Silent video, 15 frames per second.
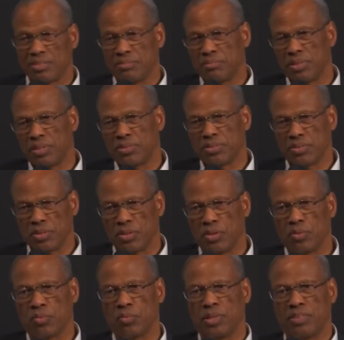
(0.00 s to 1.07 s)
But oh,
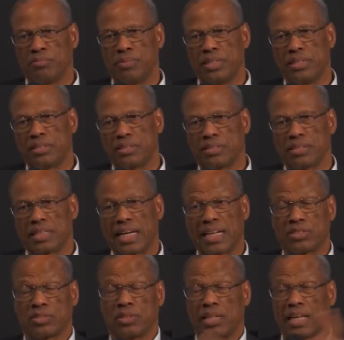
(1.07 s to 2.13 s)
we've been,
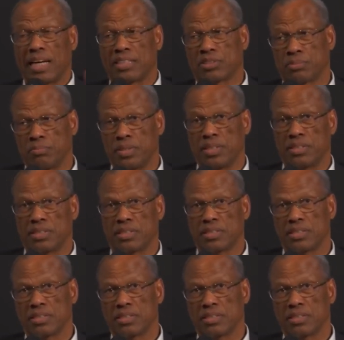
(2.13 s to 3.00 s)
actually last month,